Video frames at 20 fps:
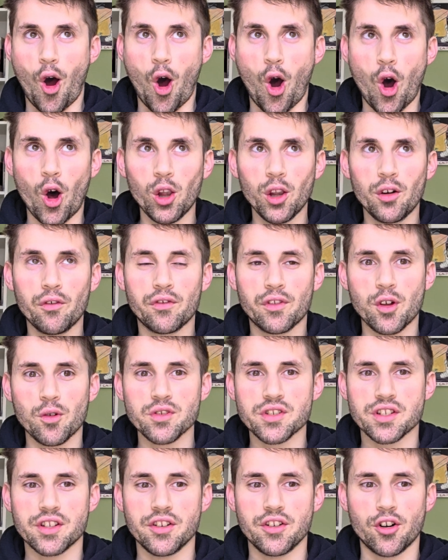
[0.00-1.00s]
all of
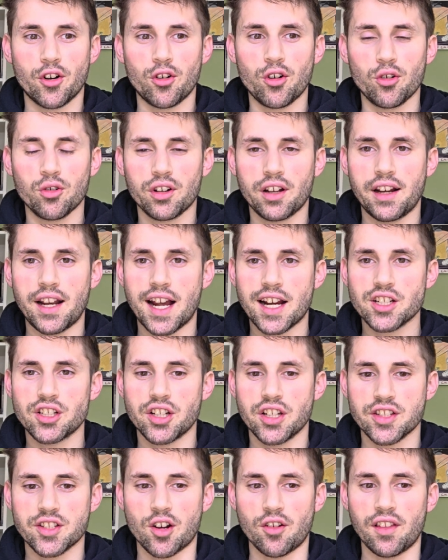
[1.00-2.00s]
those neural
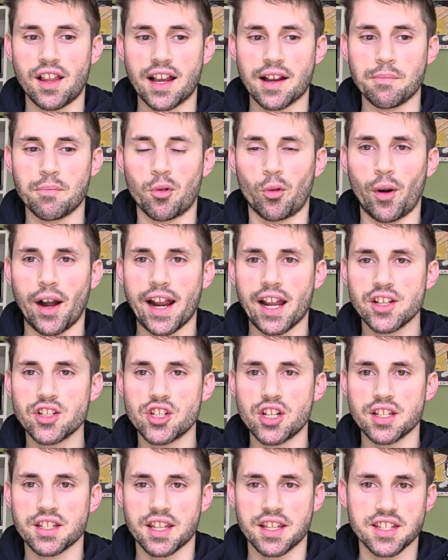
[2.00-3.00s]
connections are like
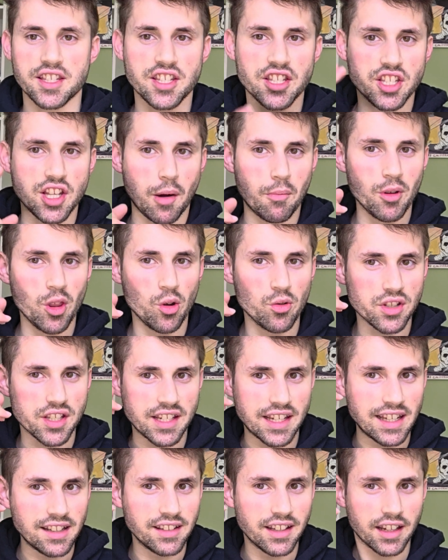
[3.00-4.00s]
branches, and some of those
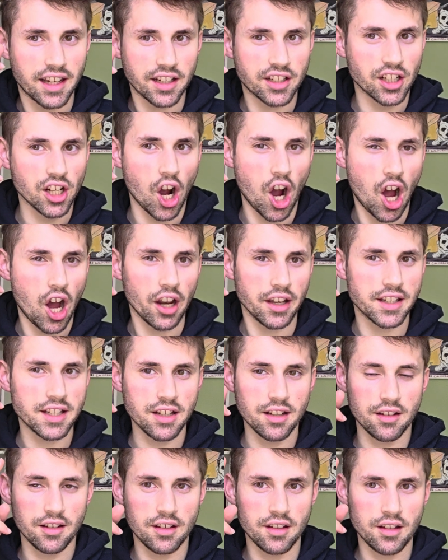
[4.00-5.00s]
need to get
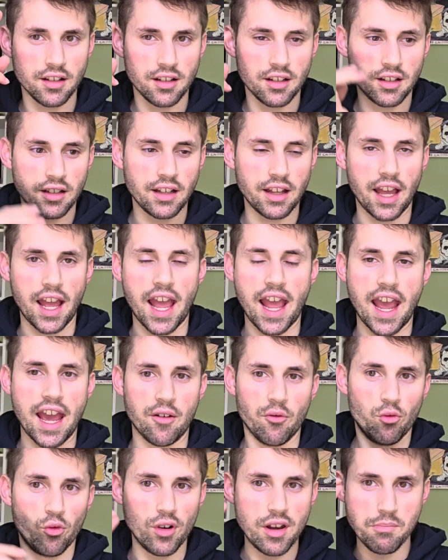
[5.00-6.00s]
cut,
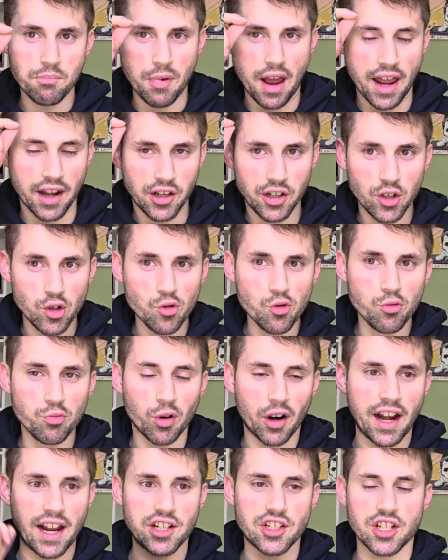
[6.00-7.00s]
and new
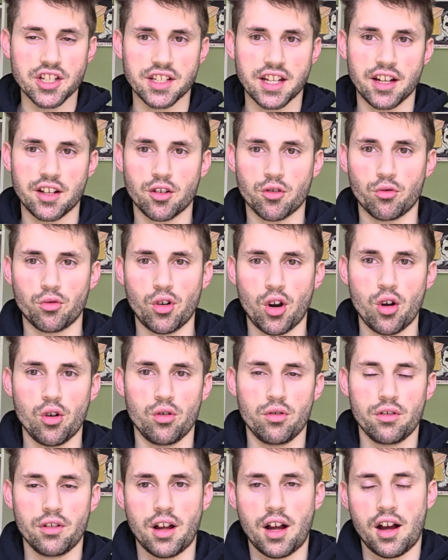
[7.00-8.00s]
branches
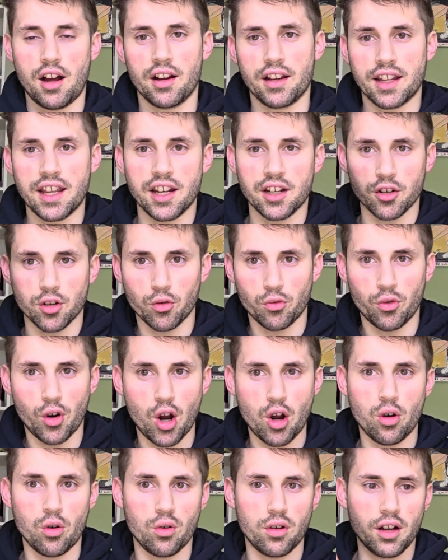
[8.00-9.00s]
can
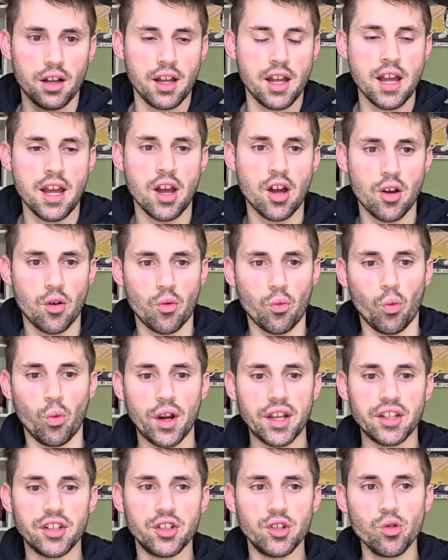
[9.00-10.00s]
grow.
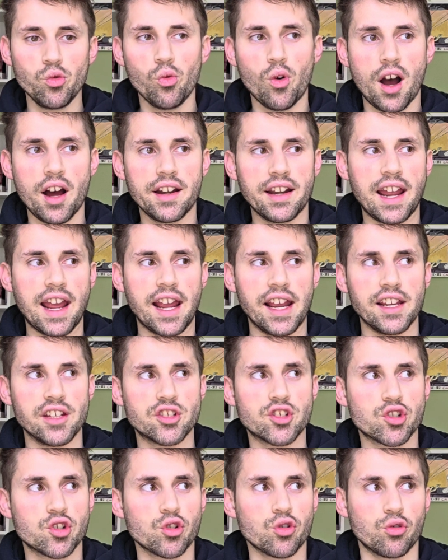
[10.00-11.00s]
When you want a
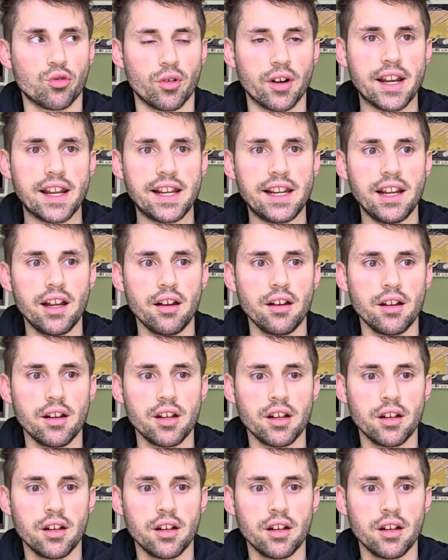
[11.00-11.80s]
tree,